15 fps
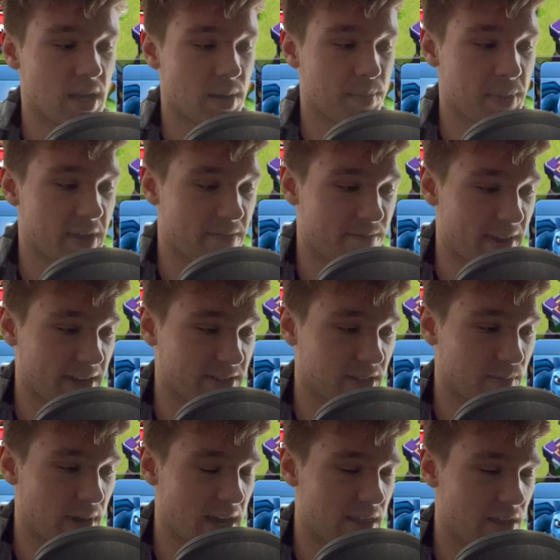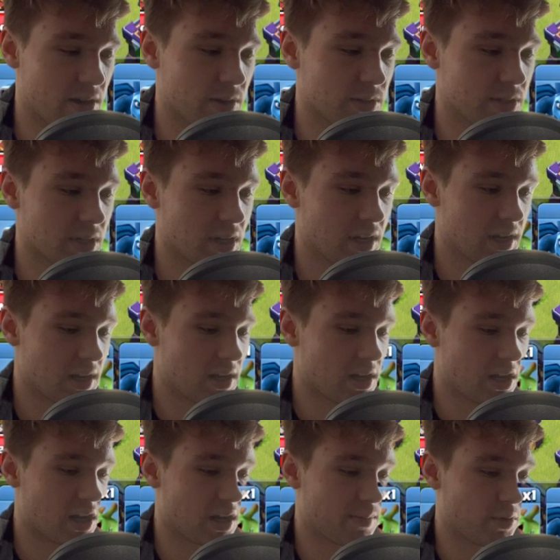be affected by those.
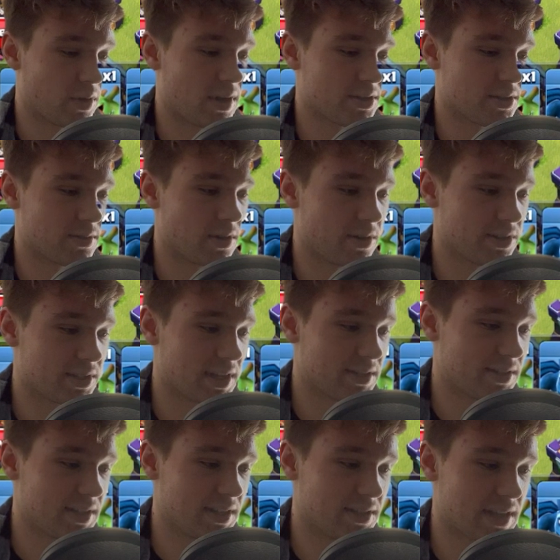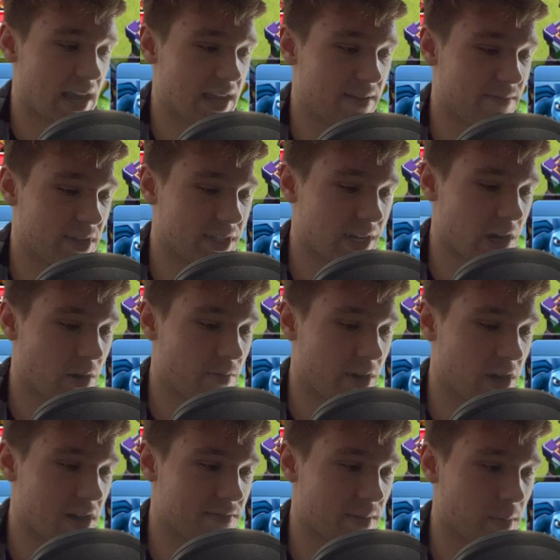You'll also notice that since that invis tower went
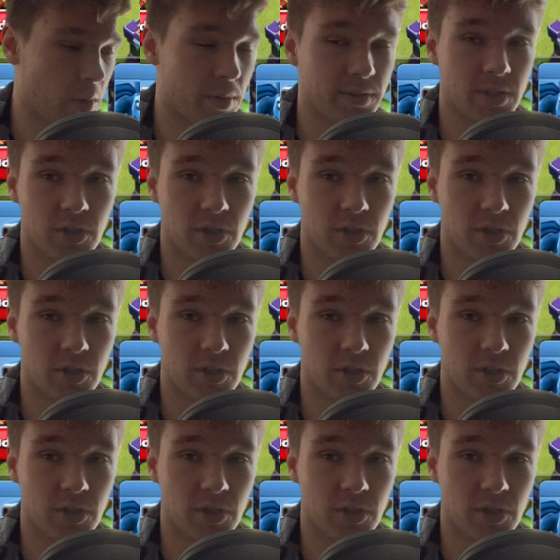off, I'm going to